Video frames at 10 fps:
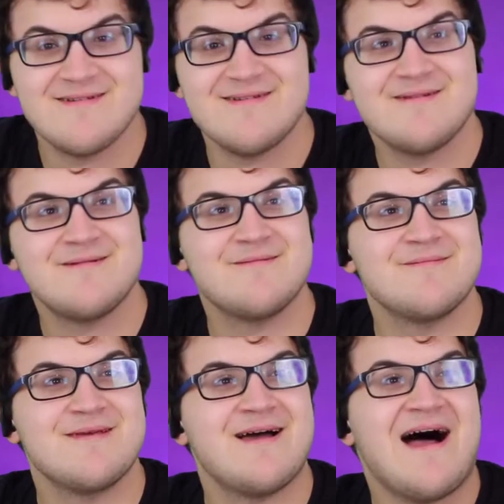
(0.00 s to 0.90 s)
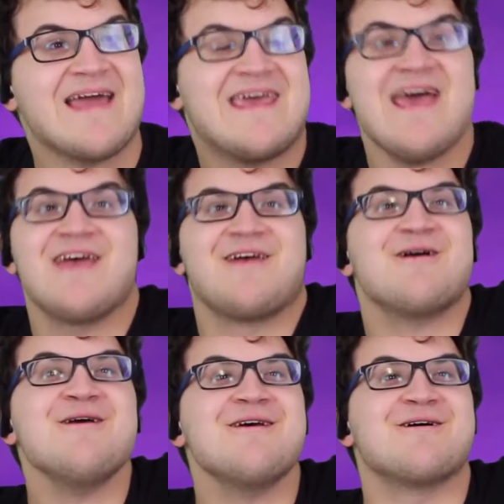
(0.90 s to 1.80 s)
But we don't know how to I can't
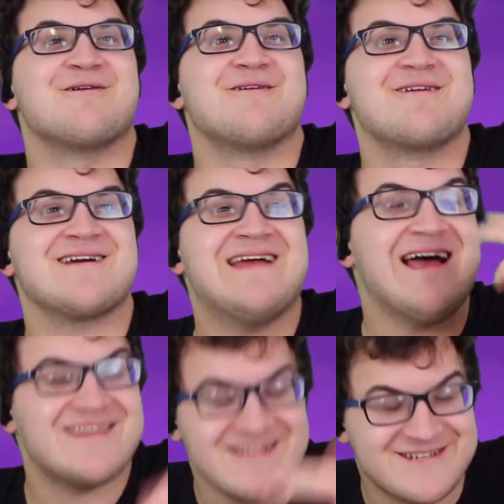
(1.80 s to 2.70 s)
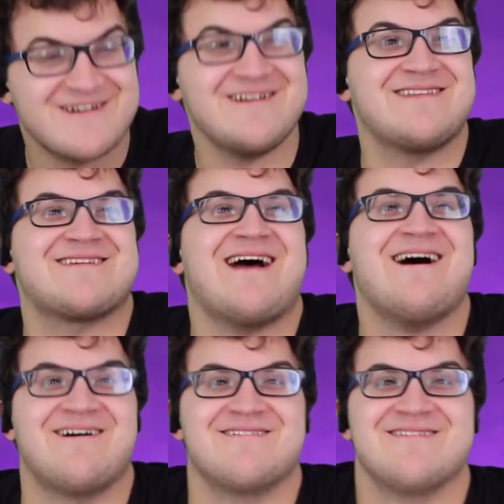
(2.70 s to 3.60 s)
hear you. You're gonna have to turn it
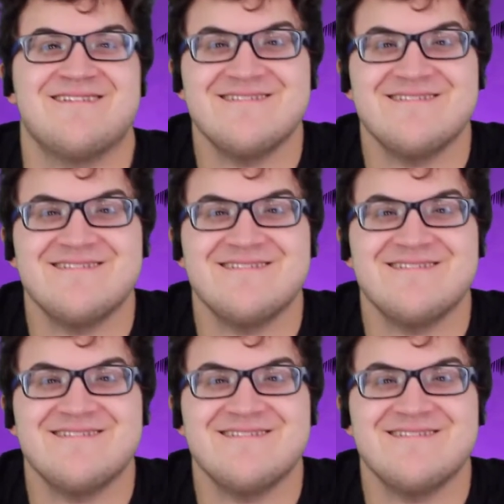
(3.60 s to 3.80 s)
down.